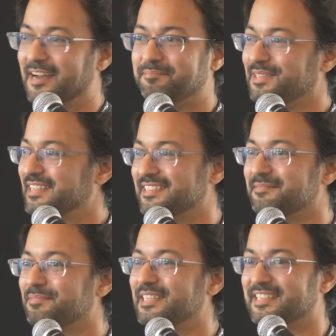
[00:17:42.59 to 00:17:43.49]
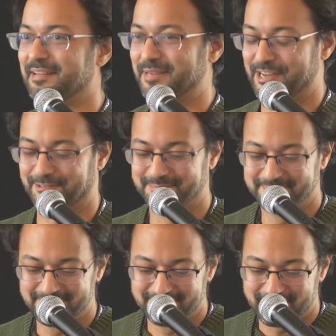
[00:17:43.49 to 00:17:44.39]
Please let me know.
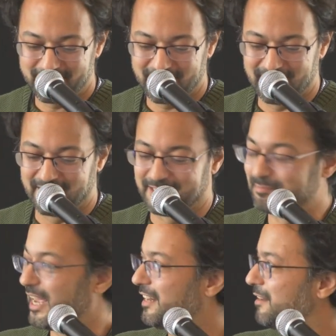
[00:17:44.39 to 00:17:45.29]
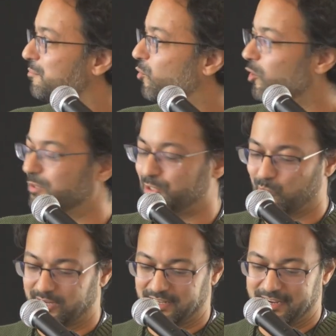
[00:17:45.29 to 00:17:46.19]
And then more
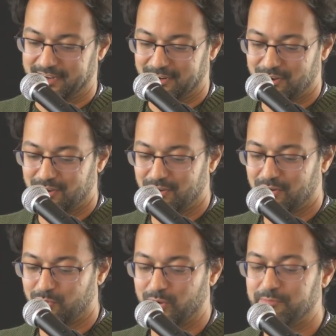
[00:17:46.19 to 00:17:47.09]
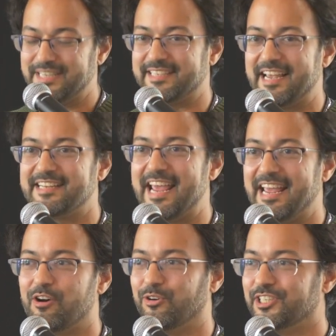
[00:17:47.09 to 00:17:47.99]
rhetorically, when we say
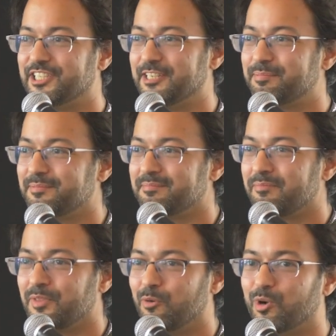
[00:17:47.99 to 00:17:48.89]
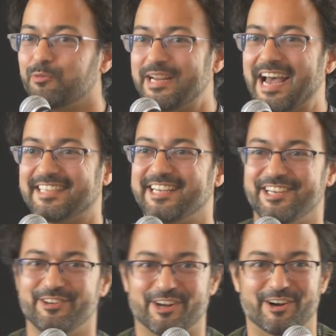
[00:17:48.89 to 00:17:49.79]
take ownership, what are we
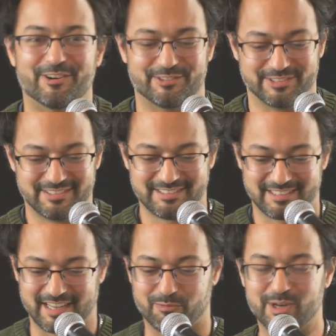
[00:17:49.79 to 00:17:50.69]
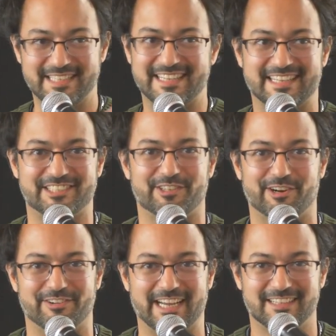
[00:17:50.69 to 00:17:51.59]
asking you to own? Like, what is it that
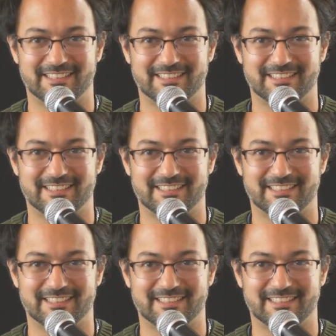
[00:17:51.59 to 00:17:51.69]
you're owning?